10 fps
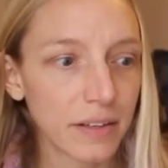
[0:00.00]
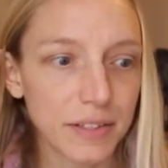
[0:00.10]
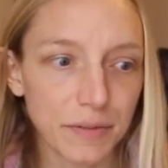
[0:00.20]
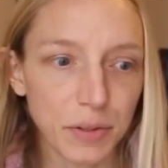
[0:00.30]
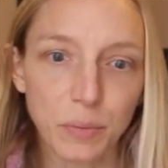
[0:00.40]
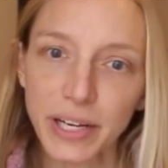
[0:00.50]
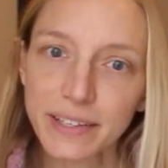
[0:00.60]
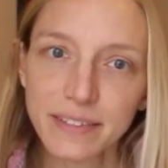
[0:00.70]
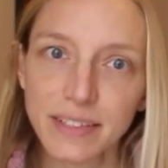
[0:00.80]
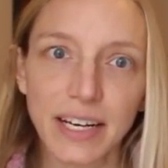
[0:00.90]
different
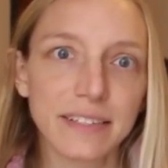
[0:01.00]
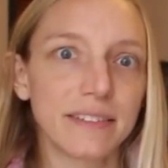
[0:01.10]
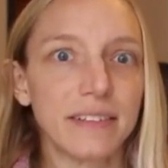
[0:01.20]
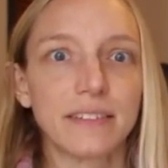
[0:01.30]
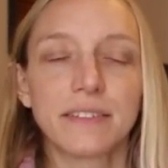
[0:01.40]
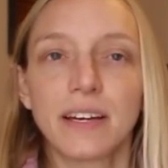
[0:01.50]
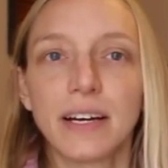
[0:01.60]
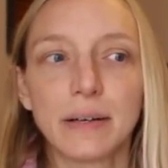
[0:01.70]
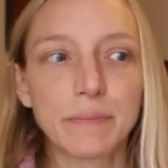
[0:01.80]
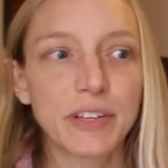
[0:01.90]
waist sizes,
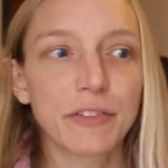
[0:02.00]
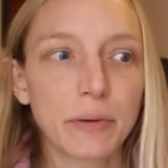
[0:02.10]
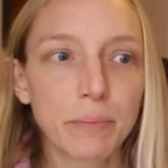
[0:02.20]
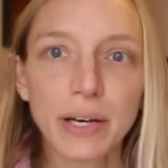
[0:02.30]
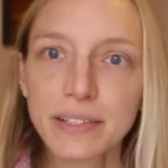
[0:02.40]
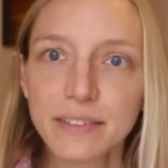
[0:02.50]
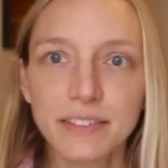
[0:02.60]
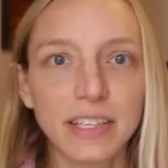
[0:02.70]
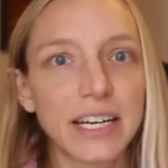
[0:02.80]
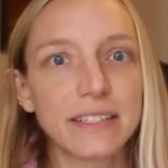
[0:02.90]
um, different bust
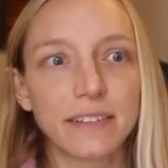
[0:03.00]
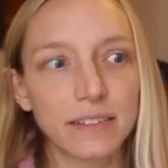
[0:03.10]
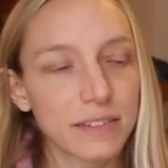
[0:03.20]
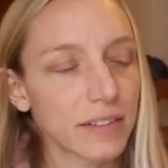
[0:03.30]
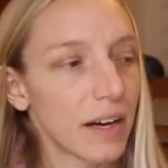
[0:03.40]
sizes,